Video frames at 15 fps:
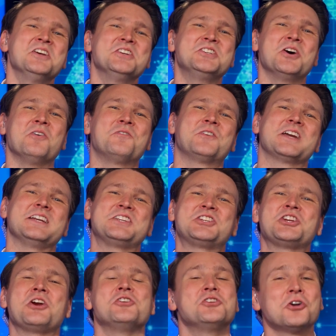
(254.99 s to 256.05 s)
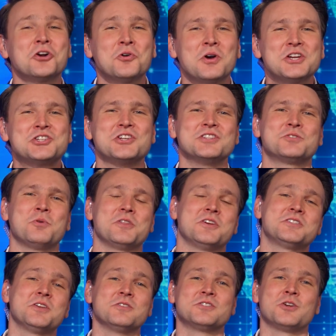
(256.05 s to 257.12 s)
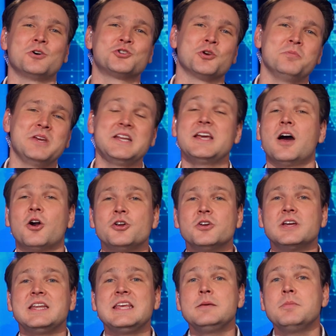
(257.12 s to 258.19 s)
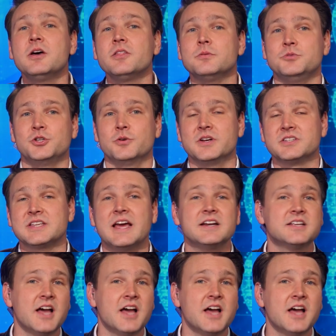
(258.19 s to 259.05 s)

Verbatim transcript: Don't forget to share your questions with us on social media, or you can email them to us at